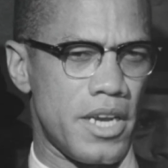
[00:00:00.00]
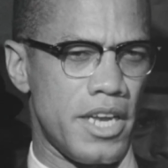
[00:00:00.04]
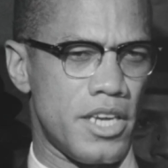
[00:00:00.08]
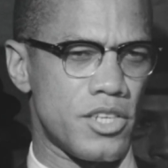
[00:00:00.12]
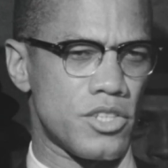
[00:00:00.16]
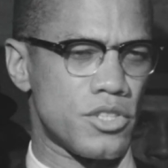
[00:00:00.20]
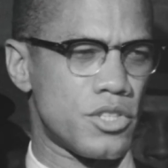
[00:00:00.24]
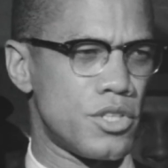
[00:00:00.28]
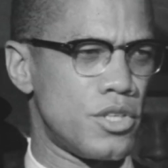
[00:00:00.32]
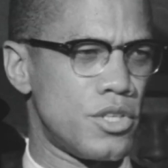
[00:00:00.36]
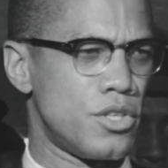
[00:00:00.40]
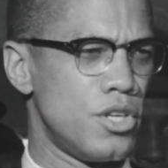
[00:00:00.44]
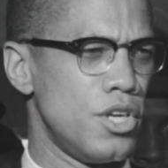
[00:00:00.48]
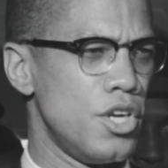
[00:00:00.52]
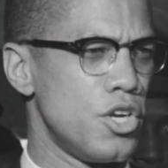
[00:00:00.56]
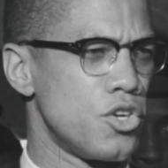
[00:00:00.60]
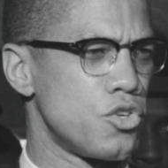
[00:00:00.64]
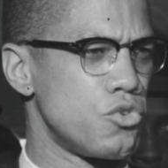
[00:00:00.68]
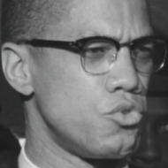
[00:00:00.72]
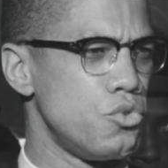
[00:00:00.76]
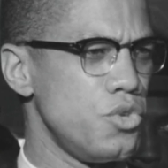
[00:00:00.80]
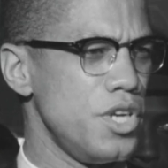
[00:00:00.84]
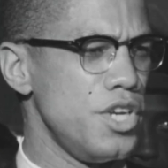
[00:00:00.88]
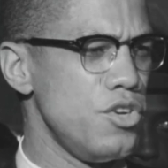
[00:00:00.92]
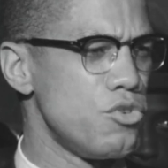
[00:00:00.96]
the whistle on the
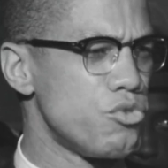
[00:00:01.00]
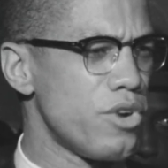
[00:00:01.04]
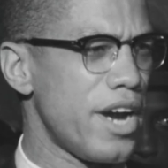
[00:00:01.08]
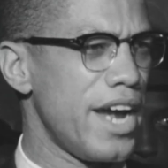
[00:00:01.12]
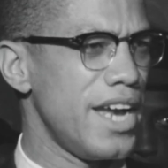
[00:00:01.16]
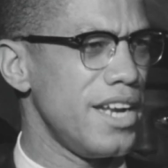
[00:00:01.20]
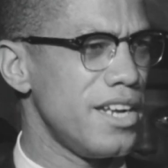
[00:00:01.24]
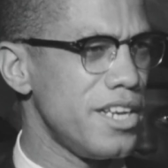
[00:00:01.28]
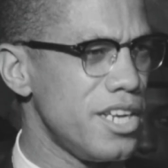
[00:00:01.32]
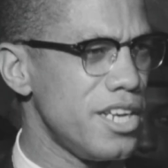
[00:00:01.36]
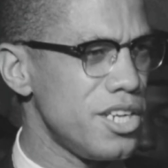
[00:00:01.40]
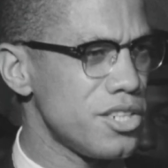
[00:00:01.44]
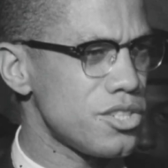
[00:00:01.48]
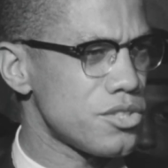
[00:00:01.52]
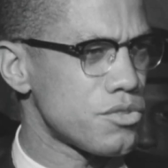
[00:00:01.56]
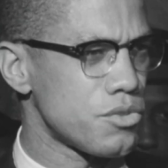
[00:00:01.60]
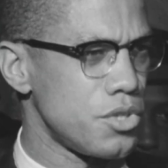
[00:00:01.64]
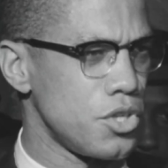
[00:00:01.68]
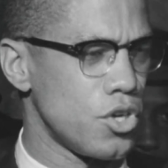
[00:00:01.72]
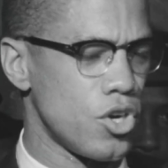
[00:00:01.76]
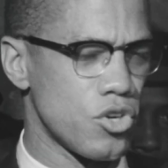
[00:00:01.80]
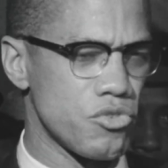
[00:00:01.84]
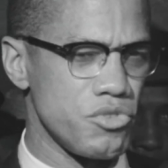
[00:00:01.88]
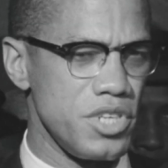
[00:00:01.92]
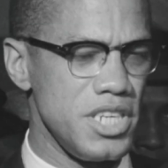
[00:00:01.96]
scandal, and this
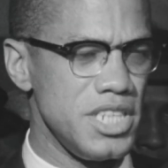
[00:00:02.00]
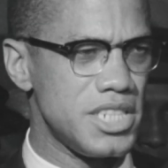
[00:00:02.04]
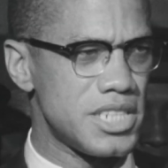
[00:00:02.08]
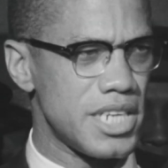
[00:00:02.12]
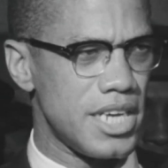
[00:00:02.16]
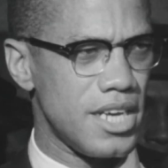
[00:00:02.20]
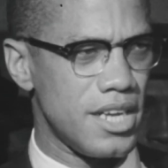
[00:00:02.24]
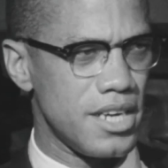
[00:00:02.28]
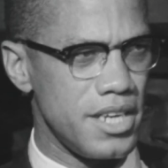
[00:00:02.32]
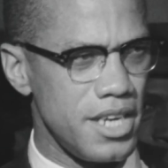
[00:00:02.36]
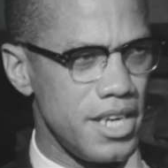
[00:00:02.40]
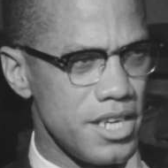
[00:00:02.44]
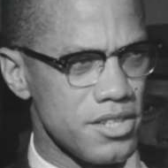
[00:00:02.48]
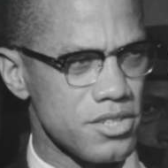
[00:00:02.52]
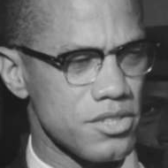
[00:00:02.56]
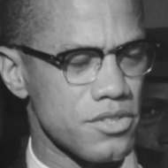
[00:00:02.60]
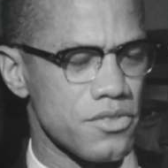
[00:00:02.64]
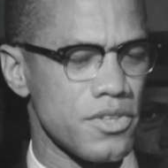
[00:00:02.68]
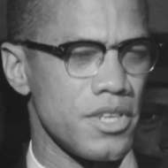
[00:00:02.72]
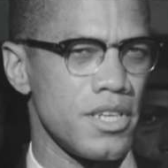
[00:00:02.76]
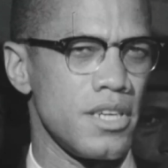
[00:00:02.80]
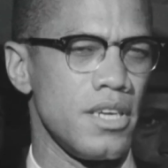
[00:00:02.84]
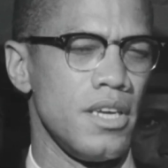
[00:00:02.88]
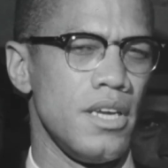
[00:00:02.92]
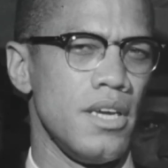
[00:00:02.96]
created a serious rivalry
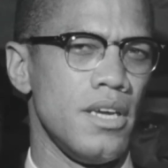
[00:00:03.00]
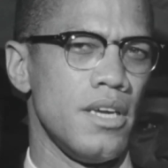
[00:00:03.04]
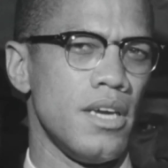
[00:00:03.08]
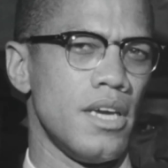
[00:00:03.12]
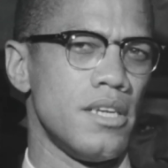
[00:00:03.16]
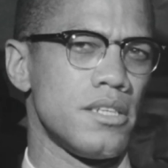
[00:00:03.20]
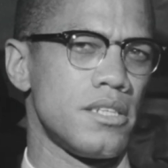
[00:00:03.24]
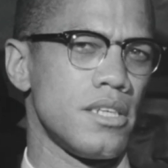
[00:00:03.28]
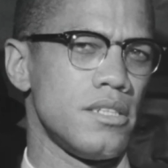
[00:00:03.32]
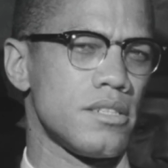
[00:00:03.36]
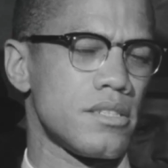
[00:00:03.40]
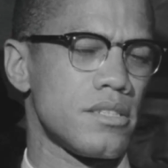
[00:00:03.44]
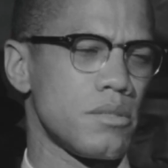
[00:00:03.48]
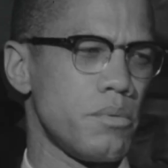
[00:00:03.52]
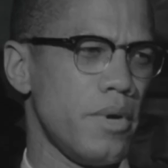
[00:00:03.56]
between the two.